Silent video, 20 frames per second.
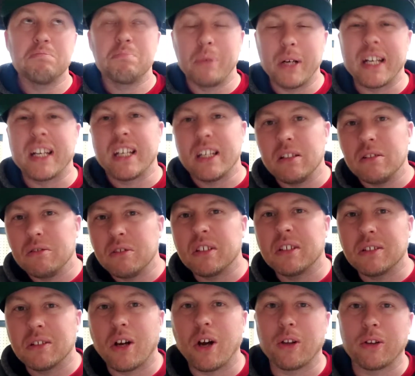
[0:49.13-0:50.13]
Brittany, you
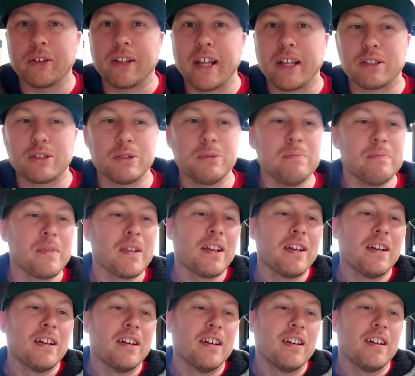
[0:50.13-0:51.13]
can call her that too.
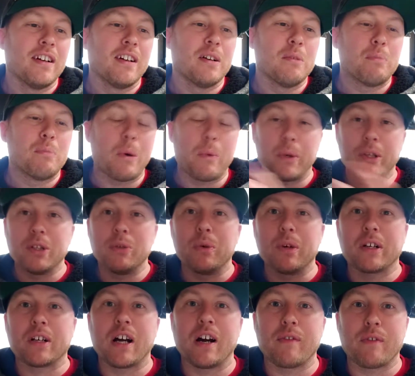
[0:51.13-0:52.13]
But we do want
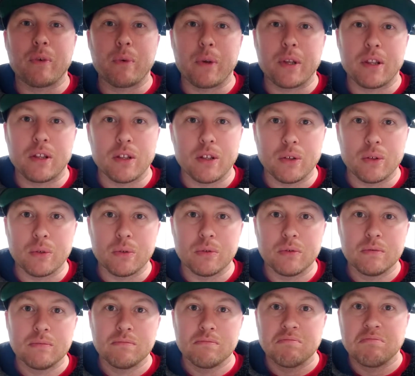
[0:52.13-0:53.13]
to cover with you
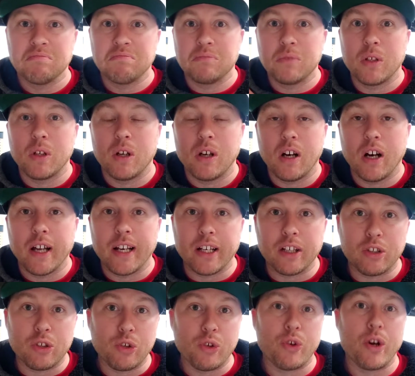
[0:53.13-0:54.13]
an
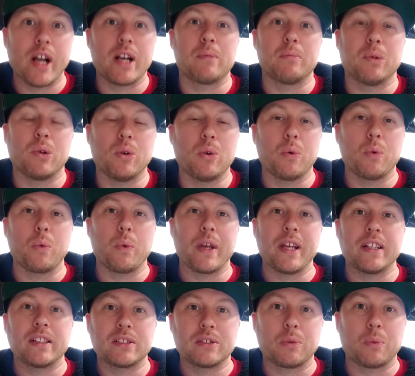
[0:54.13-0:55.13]
incredible
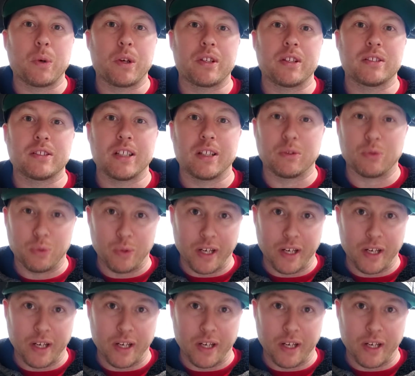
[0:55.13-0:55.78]
week's worth of sales.